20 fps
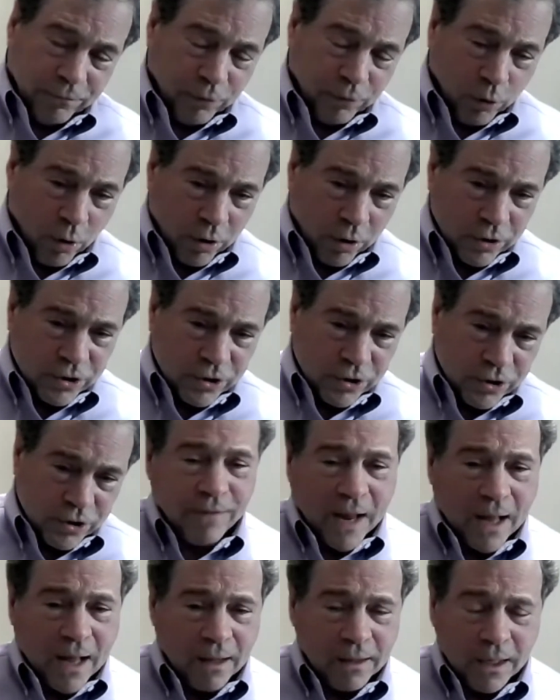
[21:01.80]
Florissant
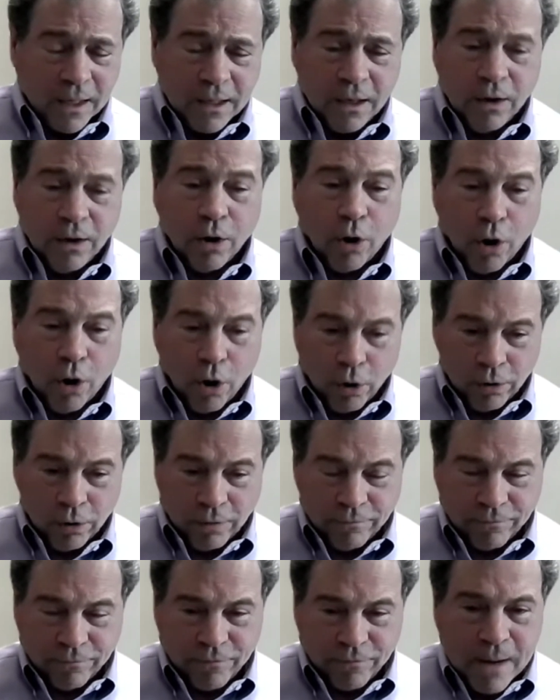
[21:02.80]
Valley
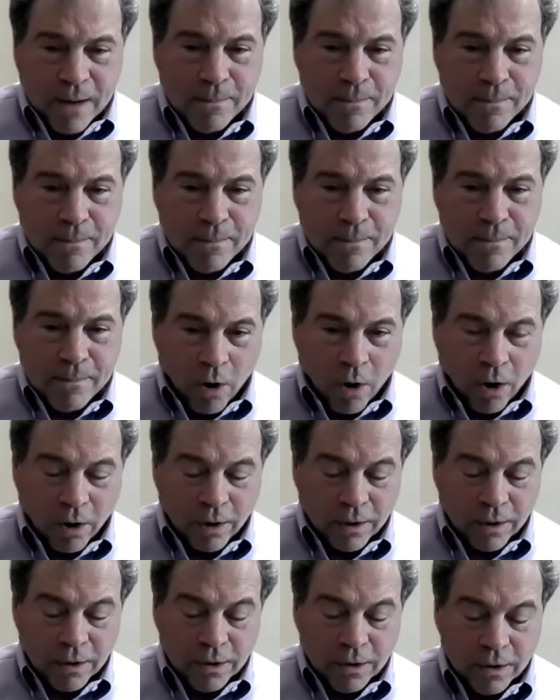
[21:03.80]
Hall of Fame
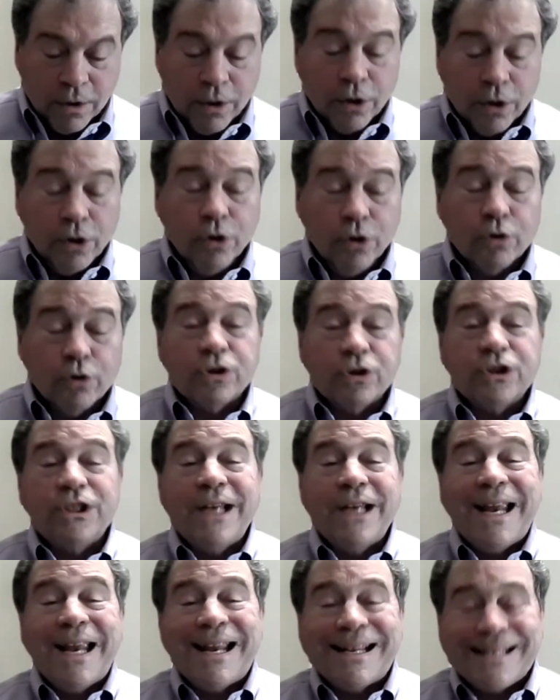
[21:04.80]
Award. Your
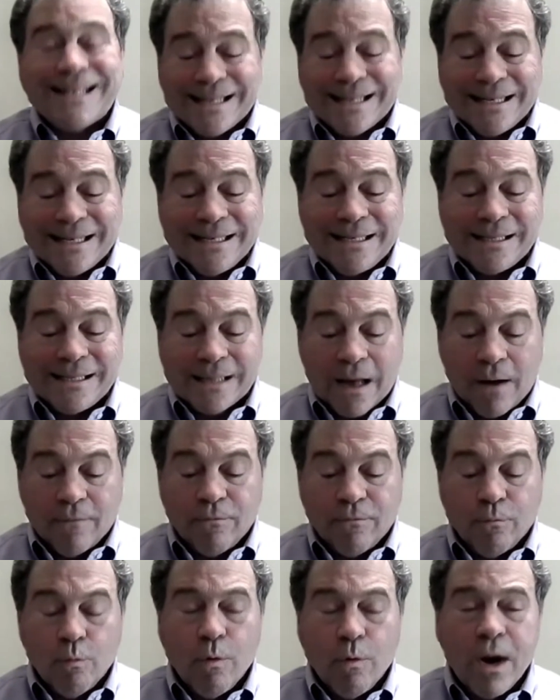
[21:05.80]
chances
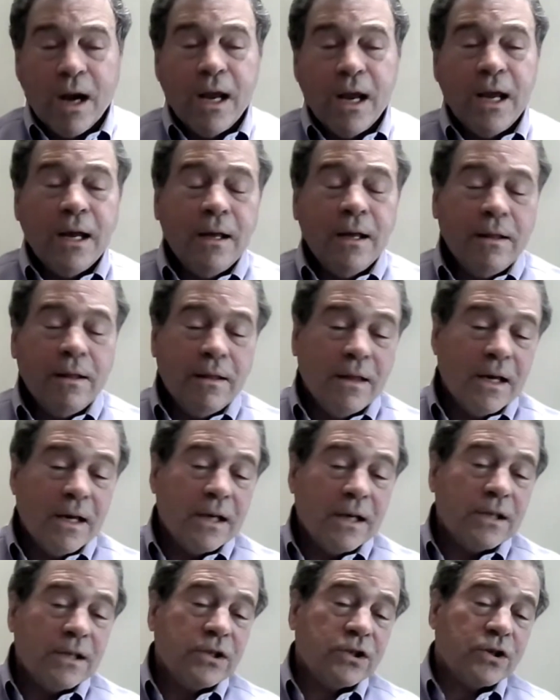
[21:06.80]
of winning
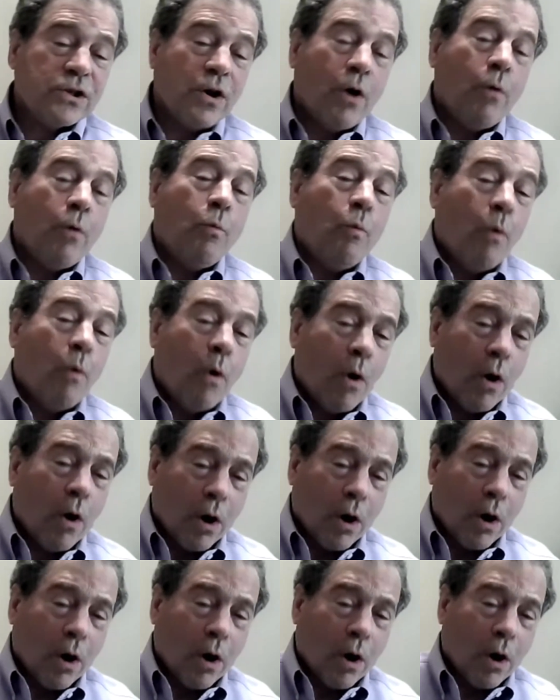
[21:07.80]
this
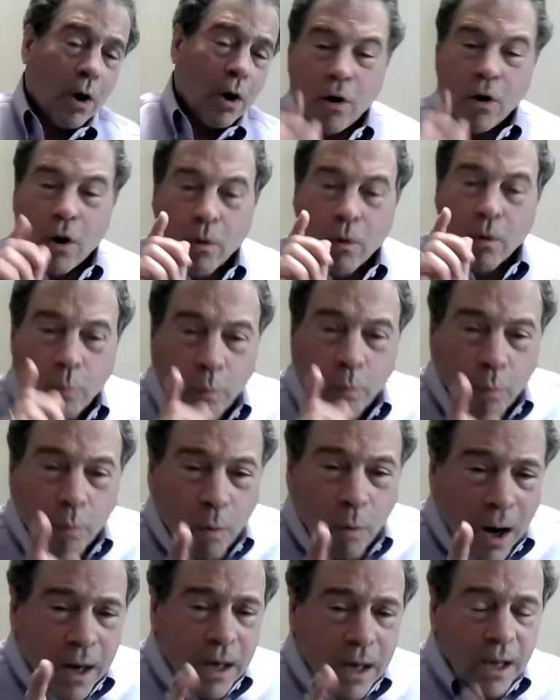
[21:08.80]
award are
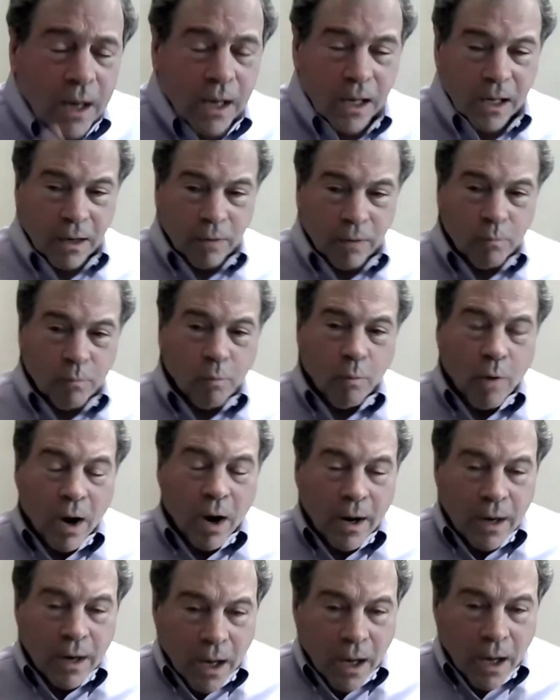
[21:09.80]
1 in
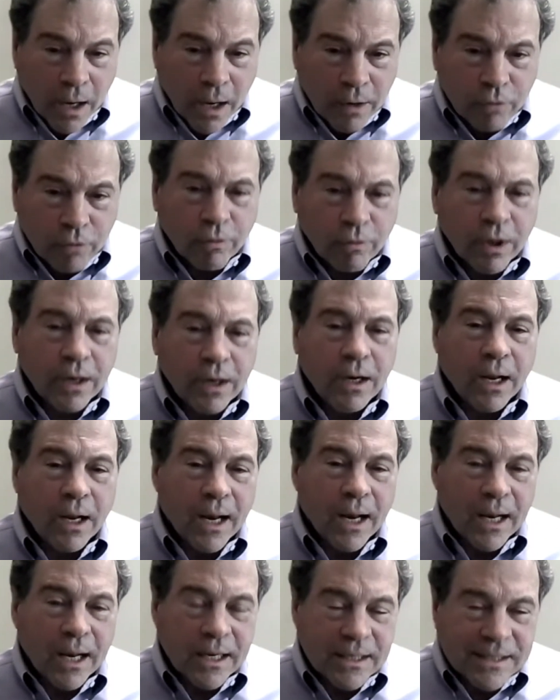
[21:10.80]

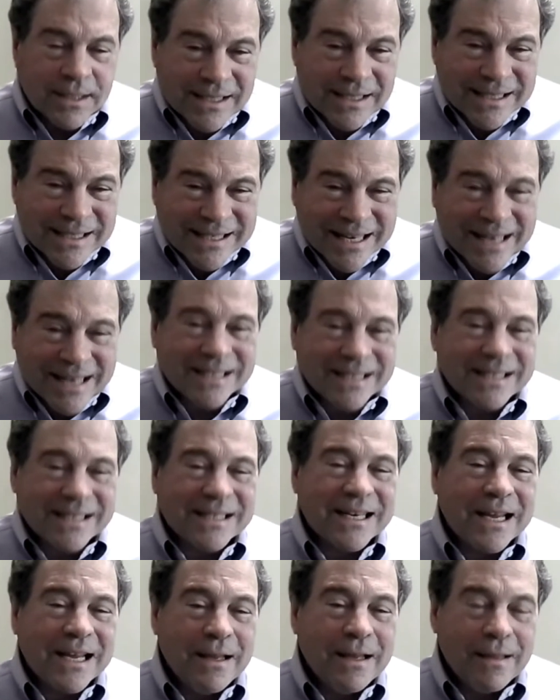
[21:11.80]

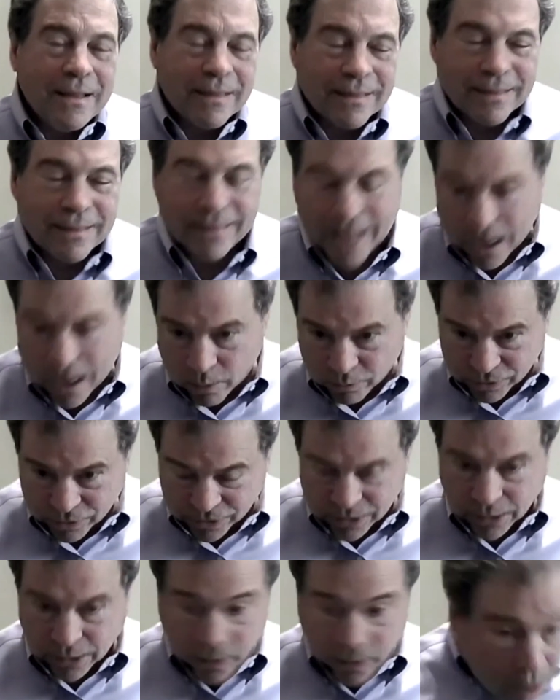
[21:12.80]

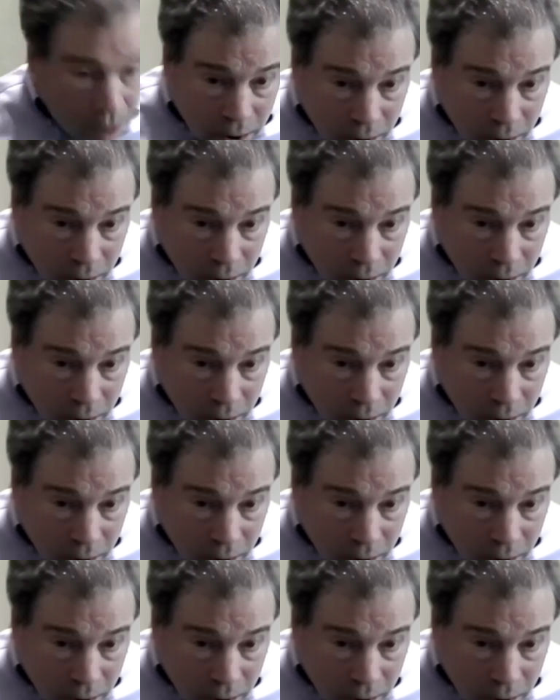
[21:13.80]
160,000.